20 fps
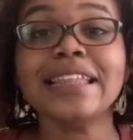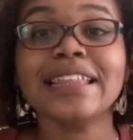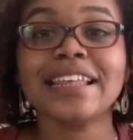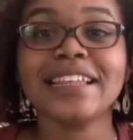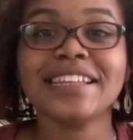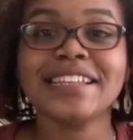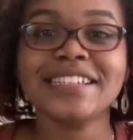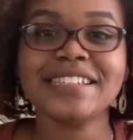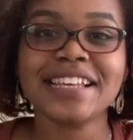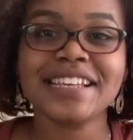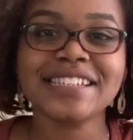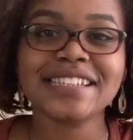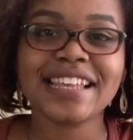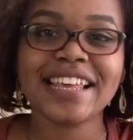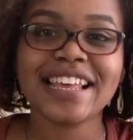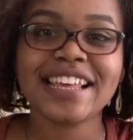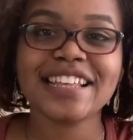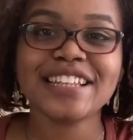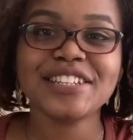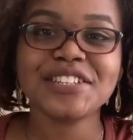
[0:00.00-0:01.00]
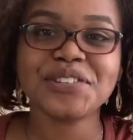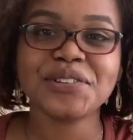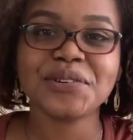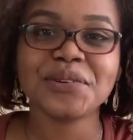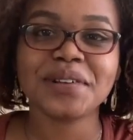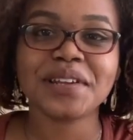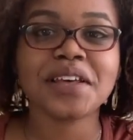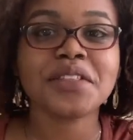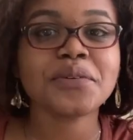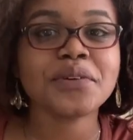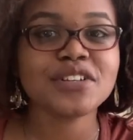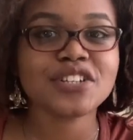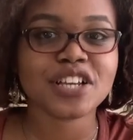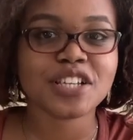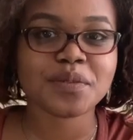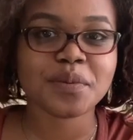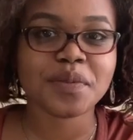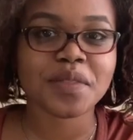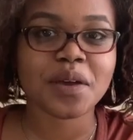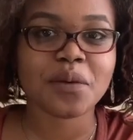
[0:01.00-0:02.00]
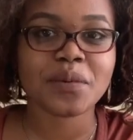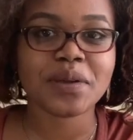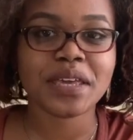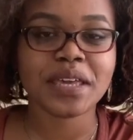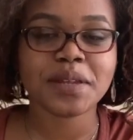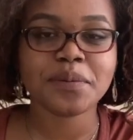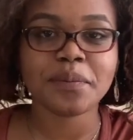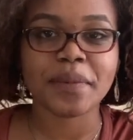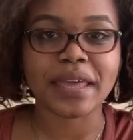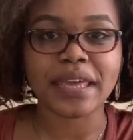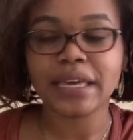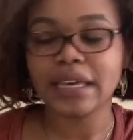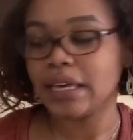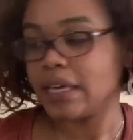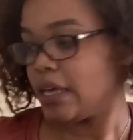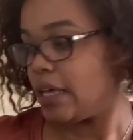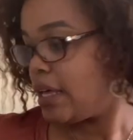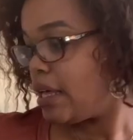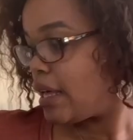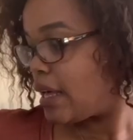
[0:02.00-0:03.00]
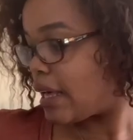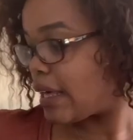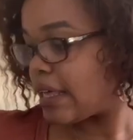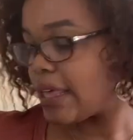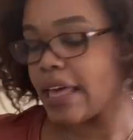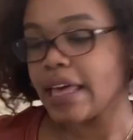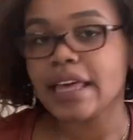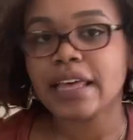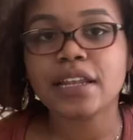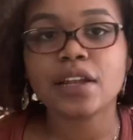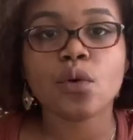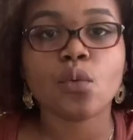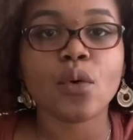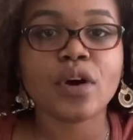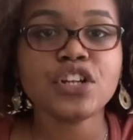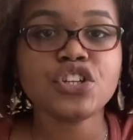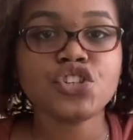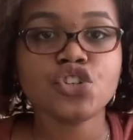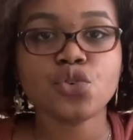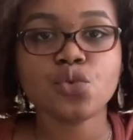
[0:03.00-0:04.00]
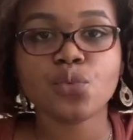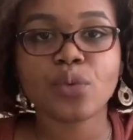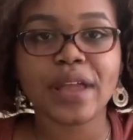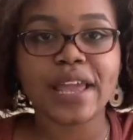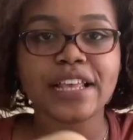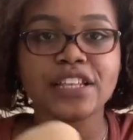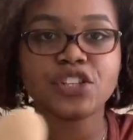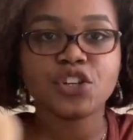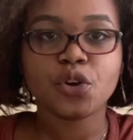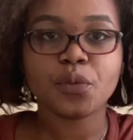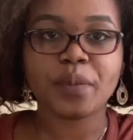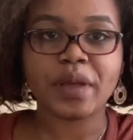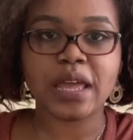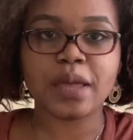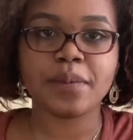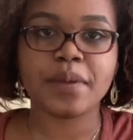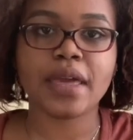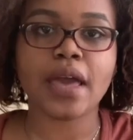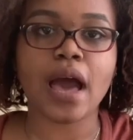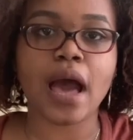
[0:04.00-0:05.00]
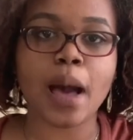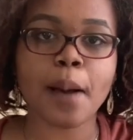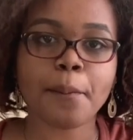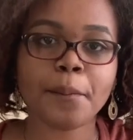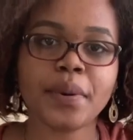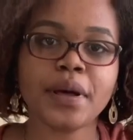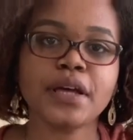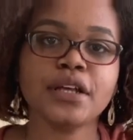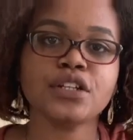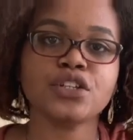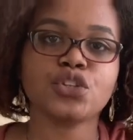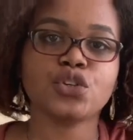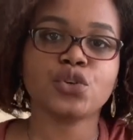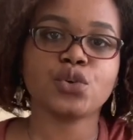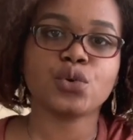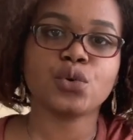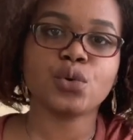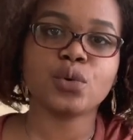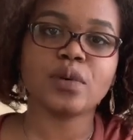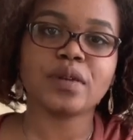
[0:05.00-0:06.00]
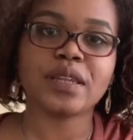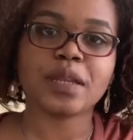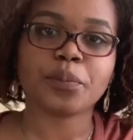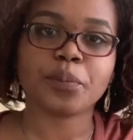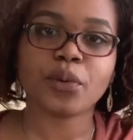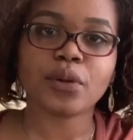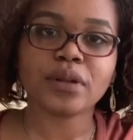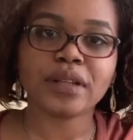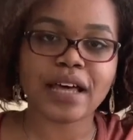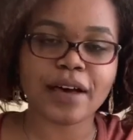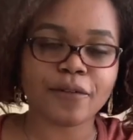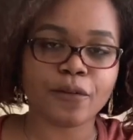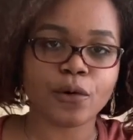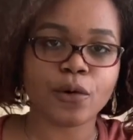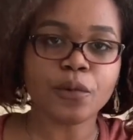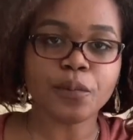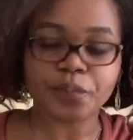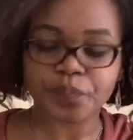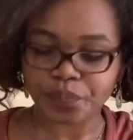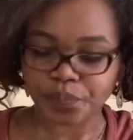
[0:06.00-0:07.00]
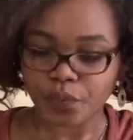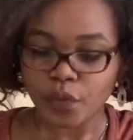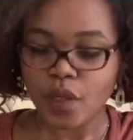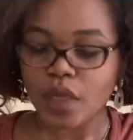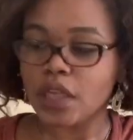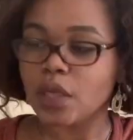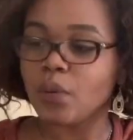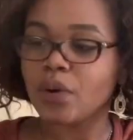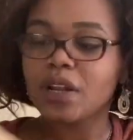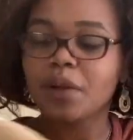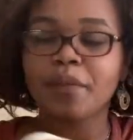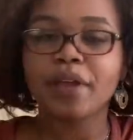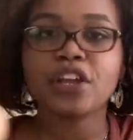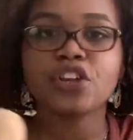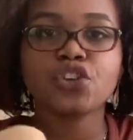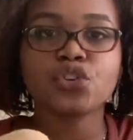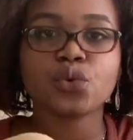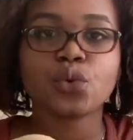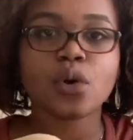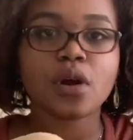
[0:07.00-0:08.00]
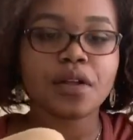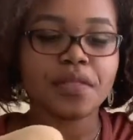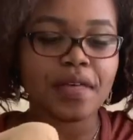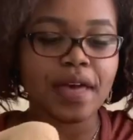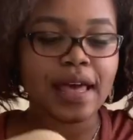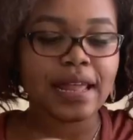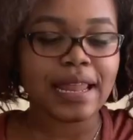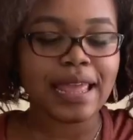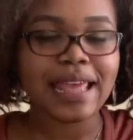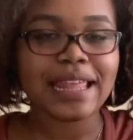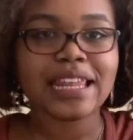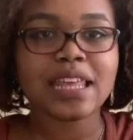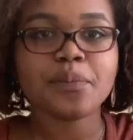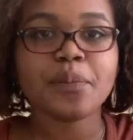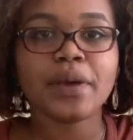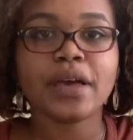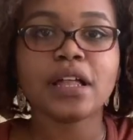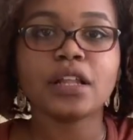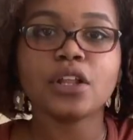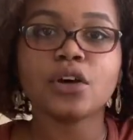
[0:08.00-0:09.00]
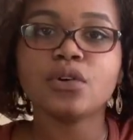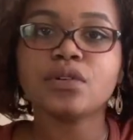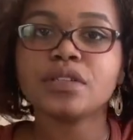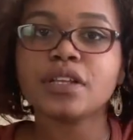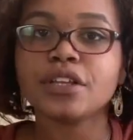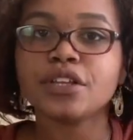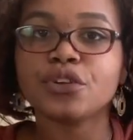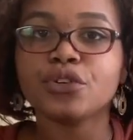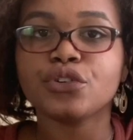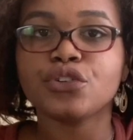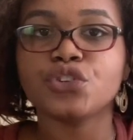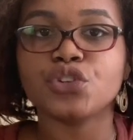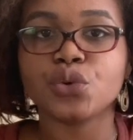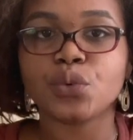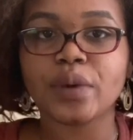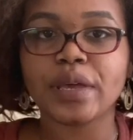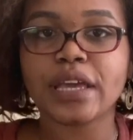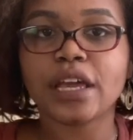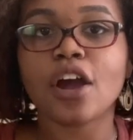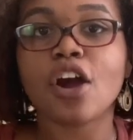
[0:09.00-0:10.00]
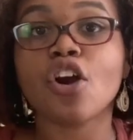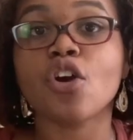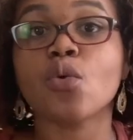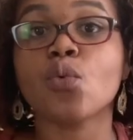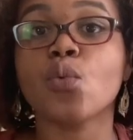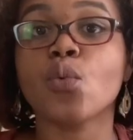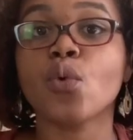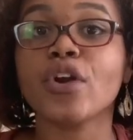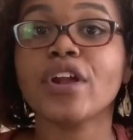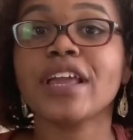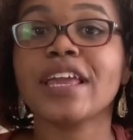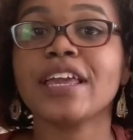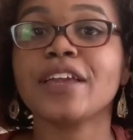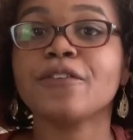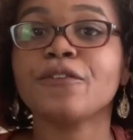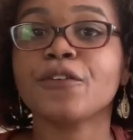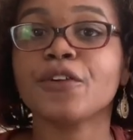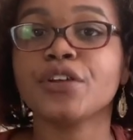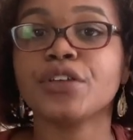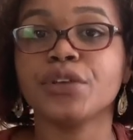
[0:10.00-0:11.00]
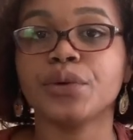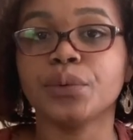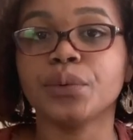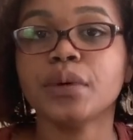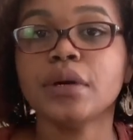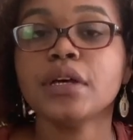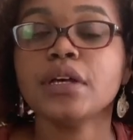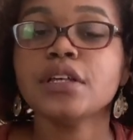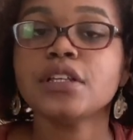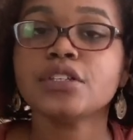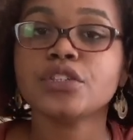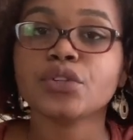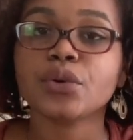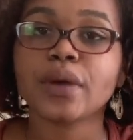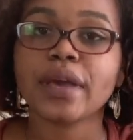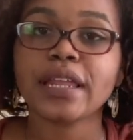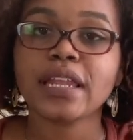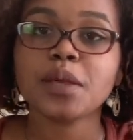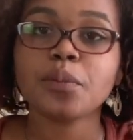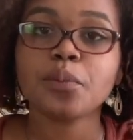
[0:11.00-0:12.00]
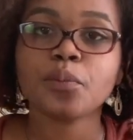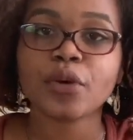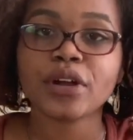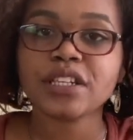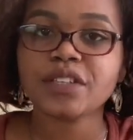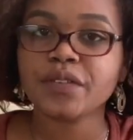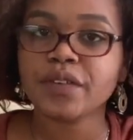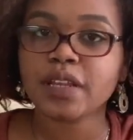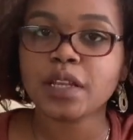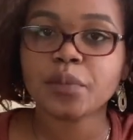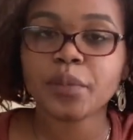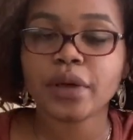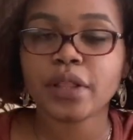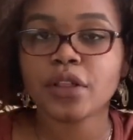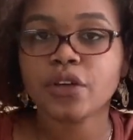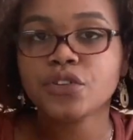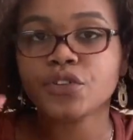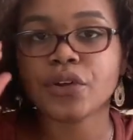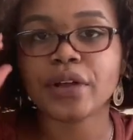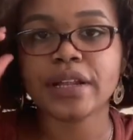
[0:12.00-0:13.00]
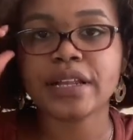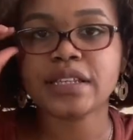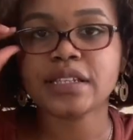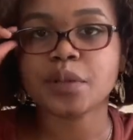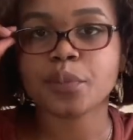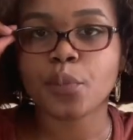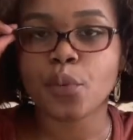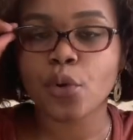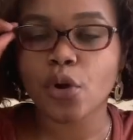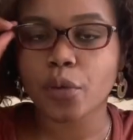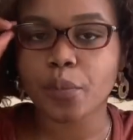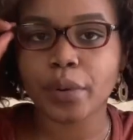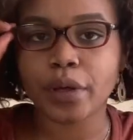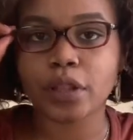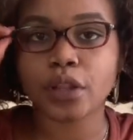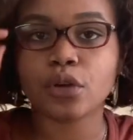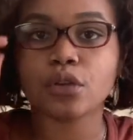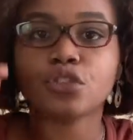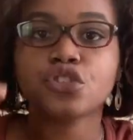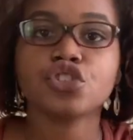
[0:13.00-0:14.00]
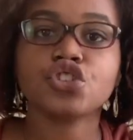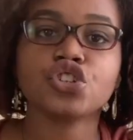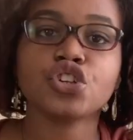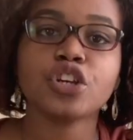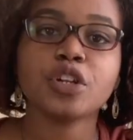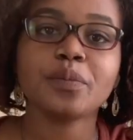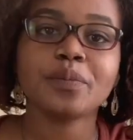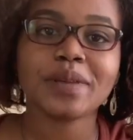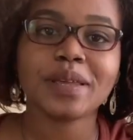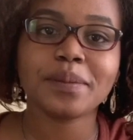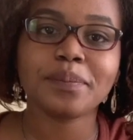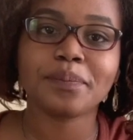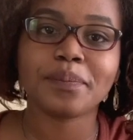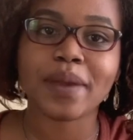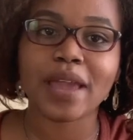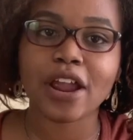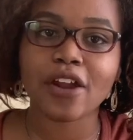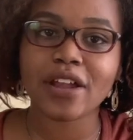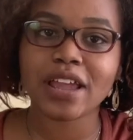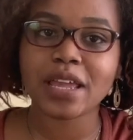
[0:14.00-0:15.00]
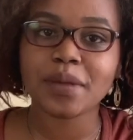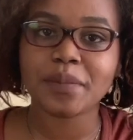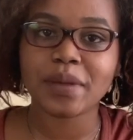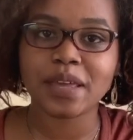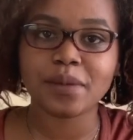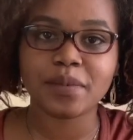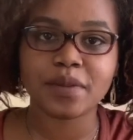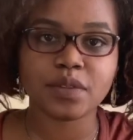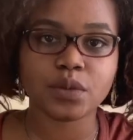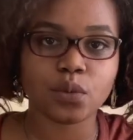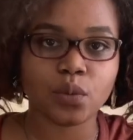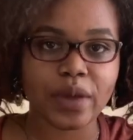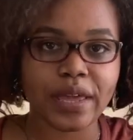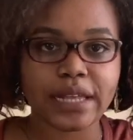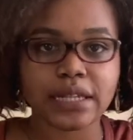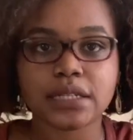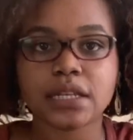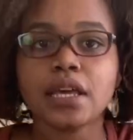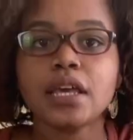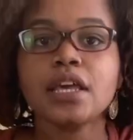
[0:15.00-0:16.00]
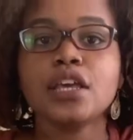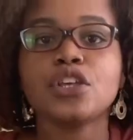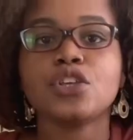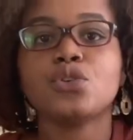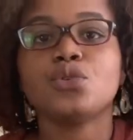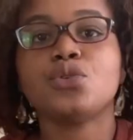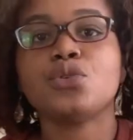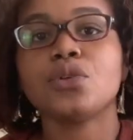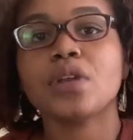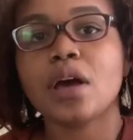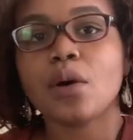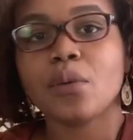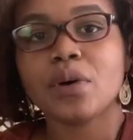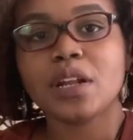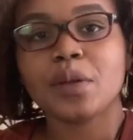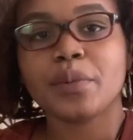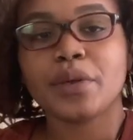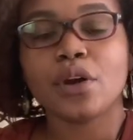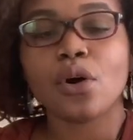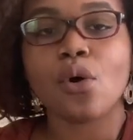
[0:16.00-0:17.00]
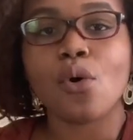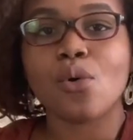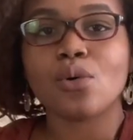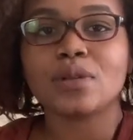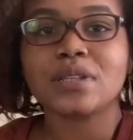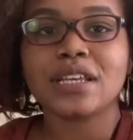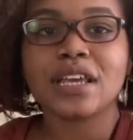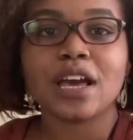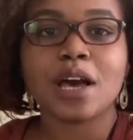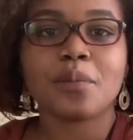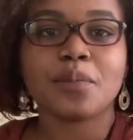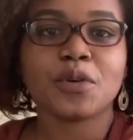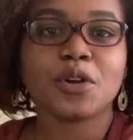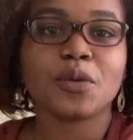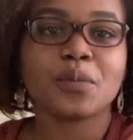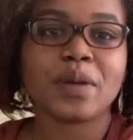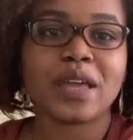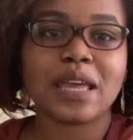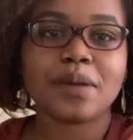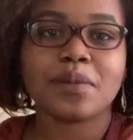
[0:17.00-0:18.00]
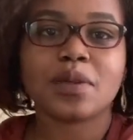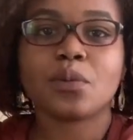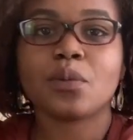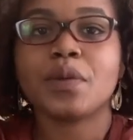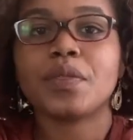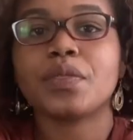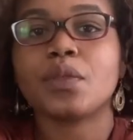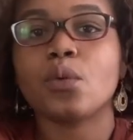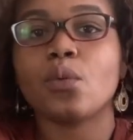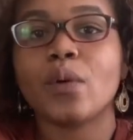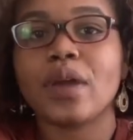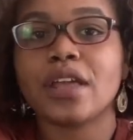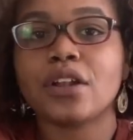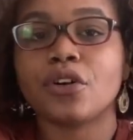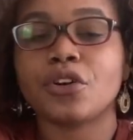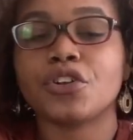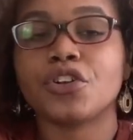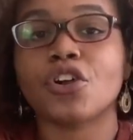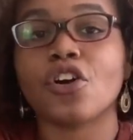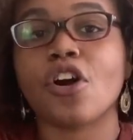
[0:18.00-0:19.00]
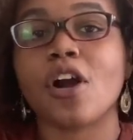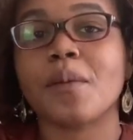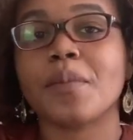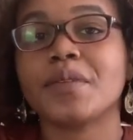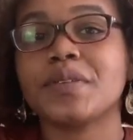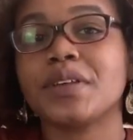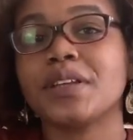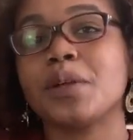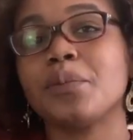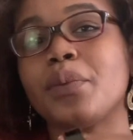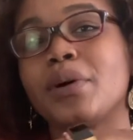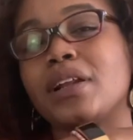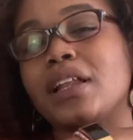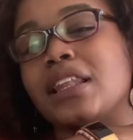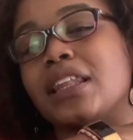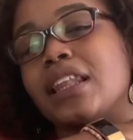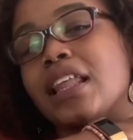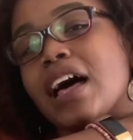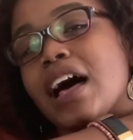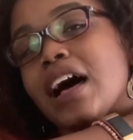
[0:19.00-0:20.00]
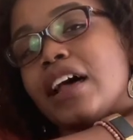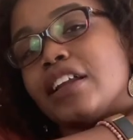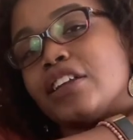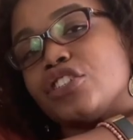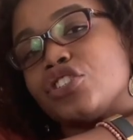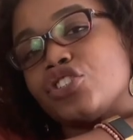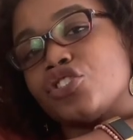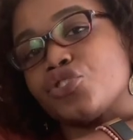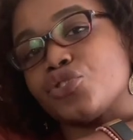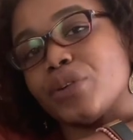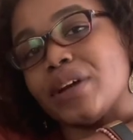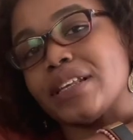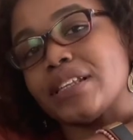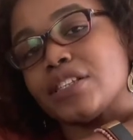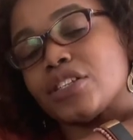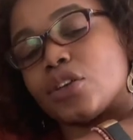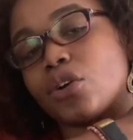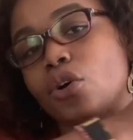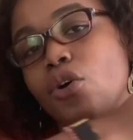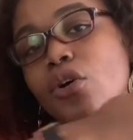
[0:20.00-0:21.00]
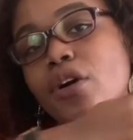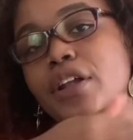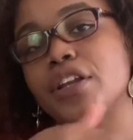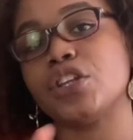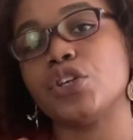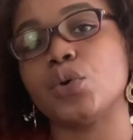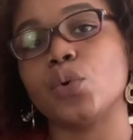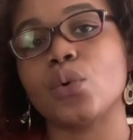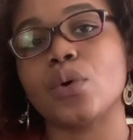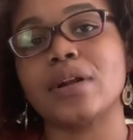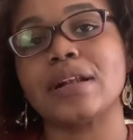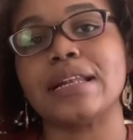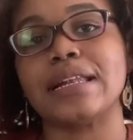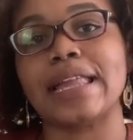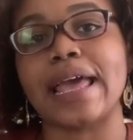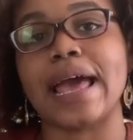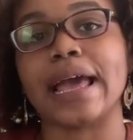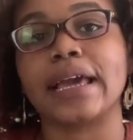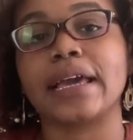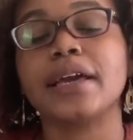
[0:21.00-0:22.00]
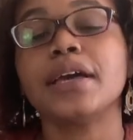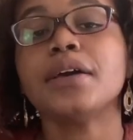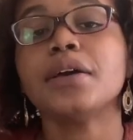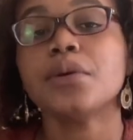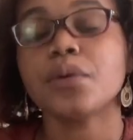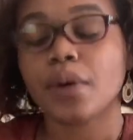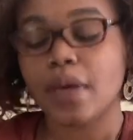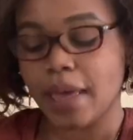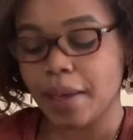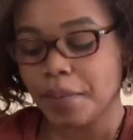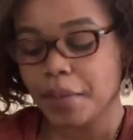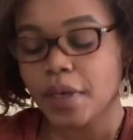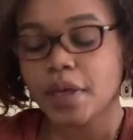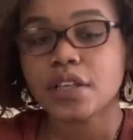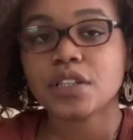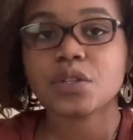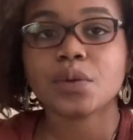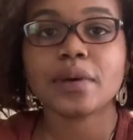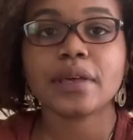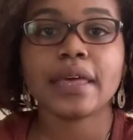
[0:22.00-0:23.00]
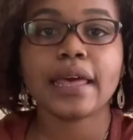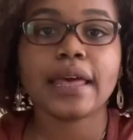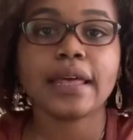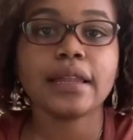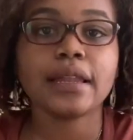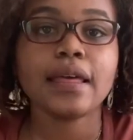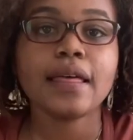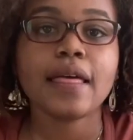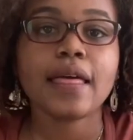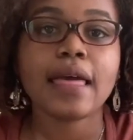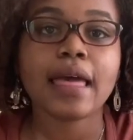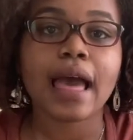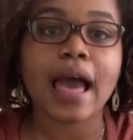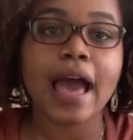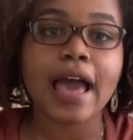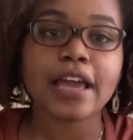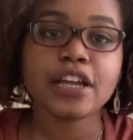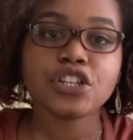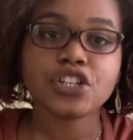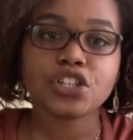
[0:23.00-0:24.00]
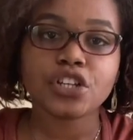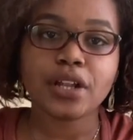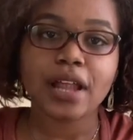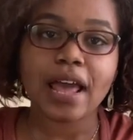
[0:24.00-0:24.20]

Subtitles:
That leads us into another adjustment that we can make. Again, once you raise your baby up to nipple level, you want to make sure that any pillows that you're doing are working for you. So any breastfeeding pillows or any support pillows should be bearing baby's weight. You do not want to be holding up your baby with the weight on your arm. That's going to put a lot of stress on your neck. Okay, so again, I should